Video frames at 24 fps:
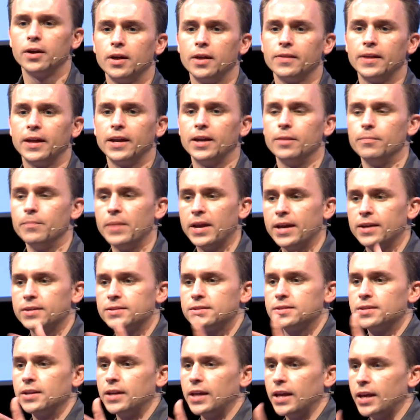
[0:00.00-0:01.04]
that it
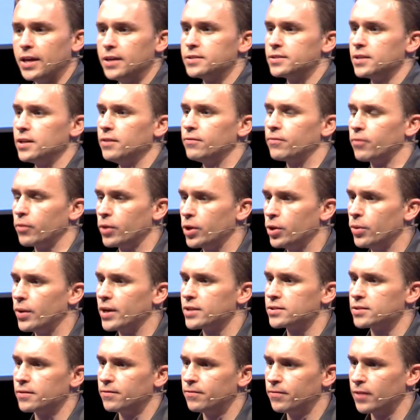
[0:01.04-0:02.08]
makes it easy for you as
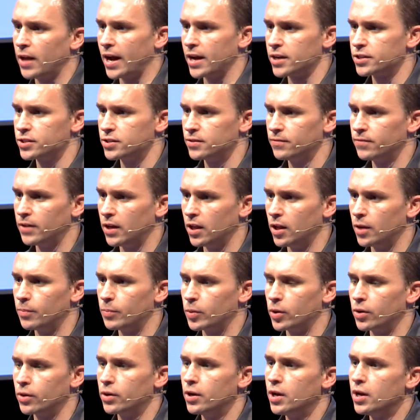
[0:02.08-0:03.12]
a Flash
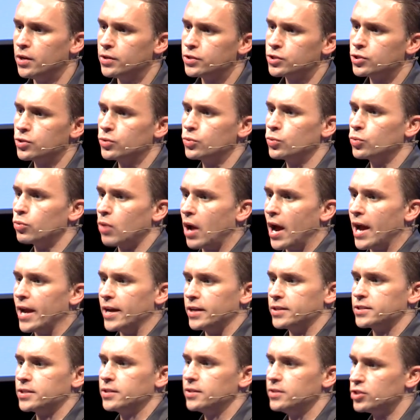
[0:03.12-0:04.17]
developer to
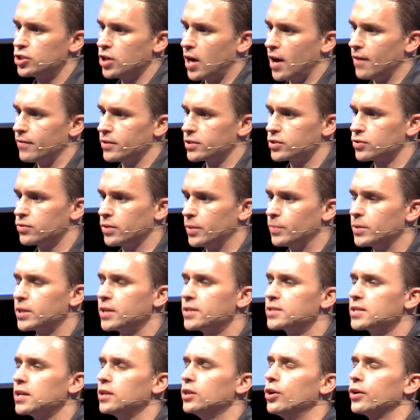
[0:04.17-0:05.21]
write JavaScript,
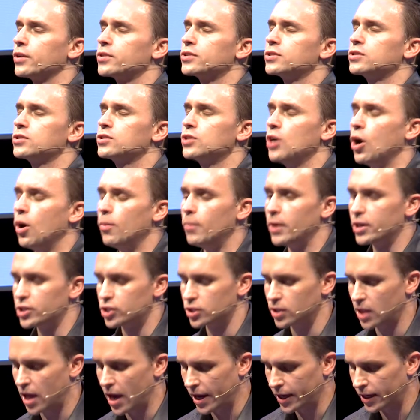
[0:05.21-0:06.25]
because it looks so much
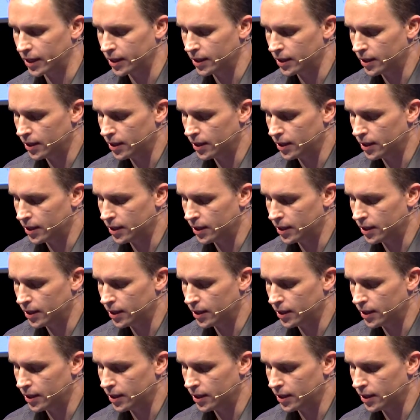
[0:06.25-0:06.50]
like